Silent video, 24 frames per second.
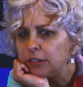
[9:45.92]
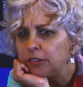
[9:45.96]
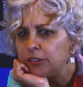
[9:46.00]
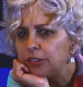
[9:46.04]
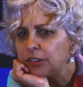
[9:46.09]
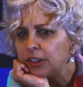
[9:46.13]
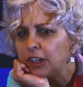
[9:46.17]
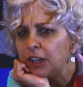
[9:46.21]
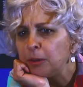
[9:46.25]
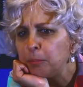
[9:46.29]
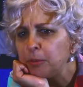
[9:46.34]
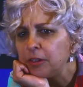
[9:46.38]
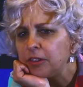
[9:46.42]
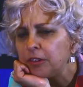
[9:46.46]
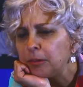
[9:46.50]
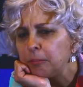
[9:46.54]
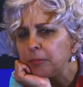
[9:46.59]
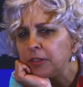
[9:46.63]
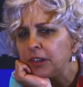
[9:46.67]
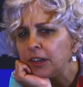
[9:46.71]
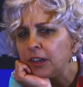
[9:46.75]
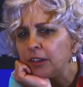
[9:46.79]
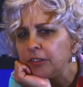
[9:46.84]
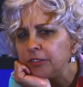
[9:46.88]
there's got to be
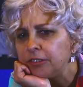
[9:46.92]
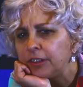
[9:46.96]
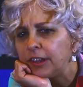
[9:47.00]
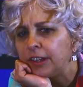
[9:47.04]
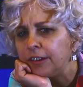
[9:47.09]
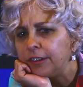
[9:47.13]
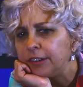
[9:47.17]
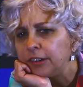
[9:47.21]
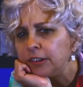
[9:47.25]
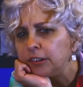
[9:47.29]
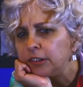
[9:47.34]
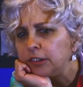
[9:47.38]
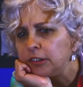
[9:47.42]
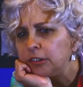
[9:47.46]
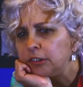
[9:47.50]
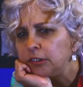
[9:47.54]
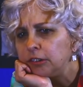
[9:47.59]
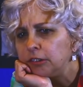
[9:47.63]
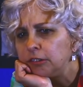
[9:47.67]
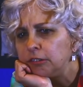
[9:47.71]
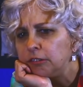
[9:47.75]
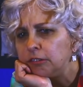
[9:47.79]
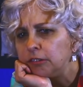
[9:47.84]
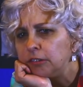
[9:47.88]
something else out here to
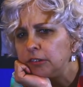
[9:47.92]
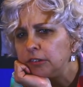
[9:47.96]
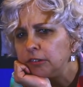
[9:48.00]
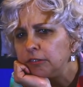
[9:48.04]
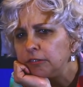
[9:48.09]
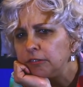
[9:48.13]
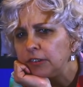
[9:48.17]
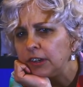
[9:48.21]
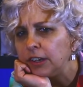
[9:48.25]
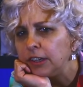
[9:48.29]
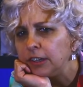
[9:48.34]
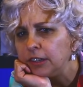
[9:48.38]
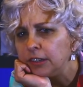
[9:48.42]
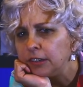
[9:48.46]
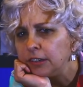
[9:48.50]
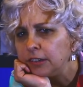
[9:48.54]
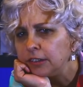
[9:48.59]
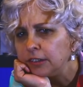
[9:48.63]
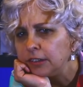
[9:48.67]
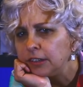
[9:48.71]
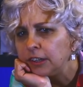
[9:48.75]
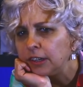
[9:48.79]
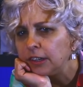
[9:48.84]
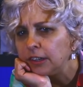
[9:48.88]
do, right?
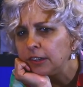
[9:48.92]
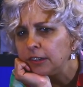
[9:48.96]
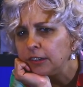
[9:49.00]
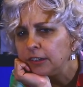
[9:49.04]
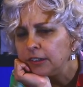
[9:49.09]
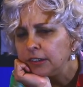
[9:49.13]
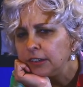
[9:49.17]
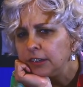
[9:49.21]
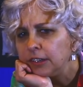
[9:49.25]
Yeah.